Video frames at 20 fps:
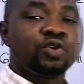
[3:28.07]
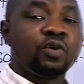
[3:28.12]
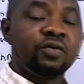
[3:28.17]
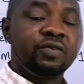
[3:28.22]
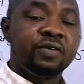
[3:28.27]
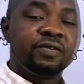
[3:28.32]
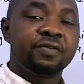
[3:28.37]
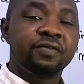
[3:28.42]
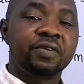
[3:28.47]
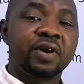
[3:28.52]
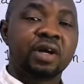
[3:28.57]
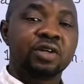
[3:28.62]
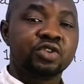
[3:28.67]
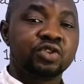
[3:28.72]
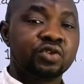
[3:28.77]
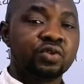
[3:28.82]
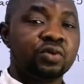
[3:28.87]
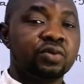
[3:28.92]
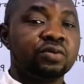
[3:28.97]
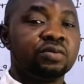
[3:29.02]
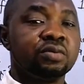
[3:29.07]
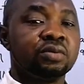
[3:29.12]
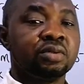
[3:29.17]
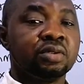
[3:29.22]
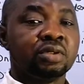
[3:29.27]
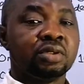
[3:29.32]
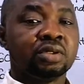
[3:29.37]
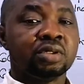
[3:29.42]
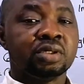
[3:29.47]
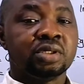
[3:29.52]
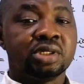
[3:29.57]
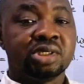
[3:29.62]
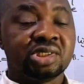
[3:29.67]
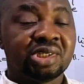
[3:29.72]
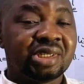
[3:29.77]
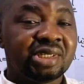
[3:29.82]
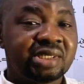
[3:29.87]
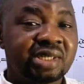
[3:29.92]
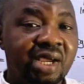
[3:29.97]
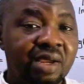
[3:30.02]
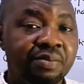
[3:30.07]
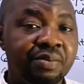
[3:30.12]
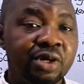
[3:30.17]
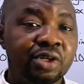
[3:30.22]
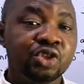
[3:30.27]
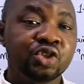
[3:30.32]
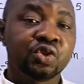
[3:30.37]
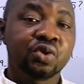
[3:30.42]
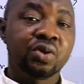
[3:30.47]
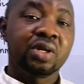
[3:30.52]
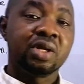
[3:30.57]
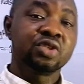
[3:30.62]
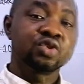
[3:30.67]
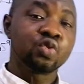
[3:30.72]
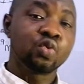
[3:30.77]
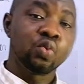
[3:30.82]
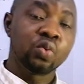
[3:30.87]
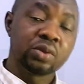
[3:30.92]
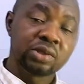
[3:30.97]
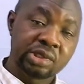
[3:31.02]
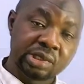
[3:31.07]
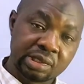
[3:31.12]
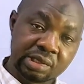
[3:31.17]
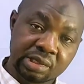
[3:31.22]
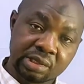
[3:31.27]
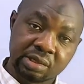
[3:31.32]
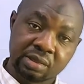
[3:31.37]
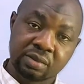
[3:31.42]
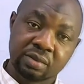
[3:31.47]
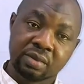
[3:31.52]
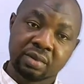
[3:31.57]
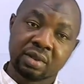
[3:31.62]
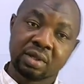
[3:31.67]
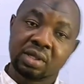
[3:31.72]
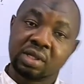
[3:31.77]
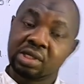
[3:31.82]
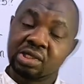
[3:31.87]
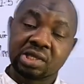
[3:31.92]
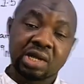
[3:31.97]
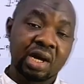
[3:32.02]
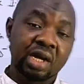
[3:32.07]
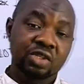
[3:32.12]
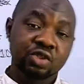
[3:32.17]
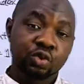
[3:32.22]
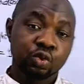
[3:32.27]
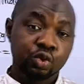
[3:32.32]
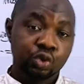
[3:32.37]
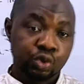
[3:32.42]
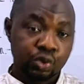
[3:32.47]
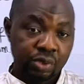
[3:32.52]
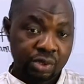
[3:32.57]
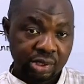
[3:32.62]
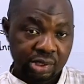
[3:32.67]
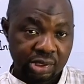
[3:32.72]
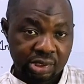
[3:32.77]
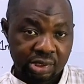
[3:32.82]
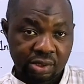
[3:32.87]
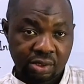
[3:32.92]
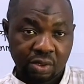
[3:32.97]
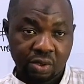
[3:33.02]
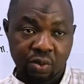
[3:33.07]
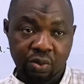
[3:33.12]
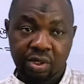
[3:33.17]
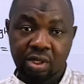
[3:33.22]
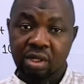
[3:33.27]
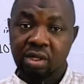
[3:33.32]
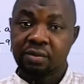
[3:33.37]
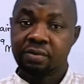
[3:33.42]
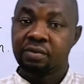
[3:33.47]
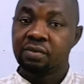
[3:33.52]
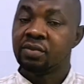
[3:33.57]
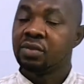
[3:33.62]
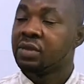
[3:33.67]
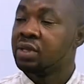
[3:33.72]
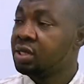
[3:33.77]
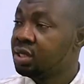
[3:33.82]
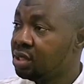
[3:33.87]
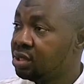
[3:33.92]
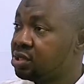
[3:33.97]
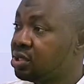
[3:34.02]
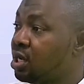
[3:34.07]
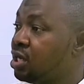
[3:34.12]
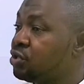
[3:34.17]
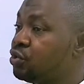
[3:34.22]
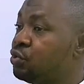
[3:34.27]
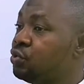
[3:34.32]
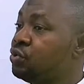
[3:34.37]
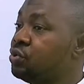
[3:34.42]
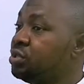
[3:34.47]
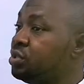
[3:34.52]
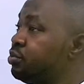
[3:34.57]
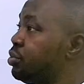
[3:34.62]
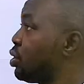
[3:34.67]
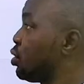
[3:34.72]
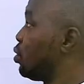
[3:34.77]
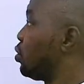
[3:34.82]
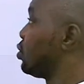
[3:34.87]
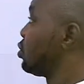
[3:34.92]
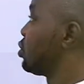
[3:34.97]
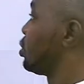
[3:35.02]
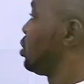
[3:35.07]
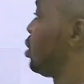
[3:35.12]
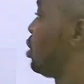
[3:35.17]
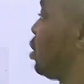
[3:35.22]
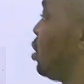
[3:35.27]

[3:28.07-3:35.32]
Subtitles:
of refraction is a dimensionless quantity. It has no unit. Okay, it has no unit, because